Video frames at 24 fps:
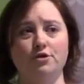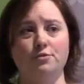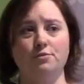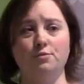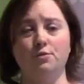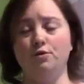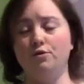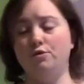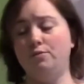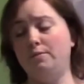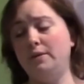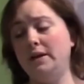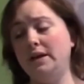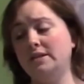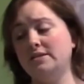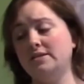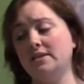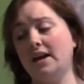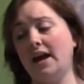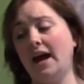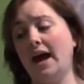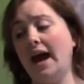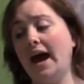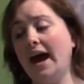smooth beads
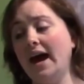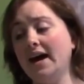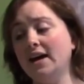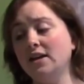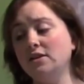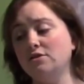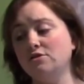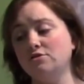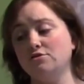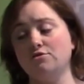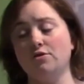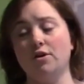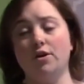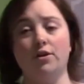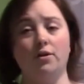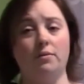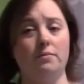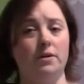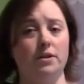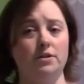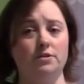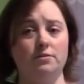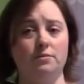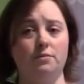that I had, strung
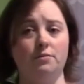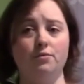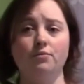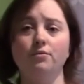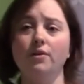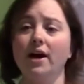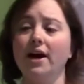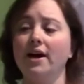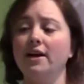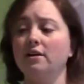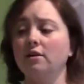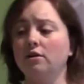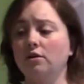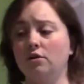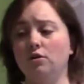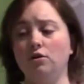them on some thread,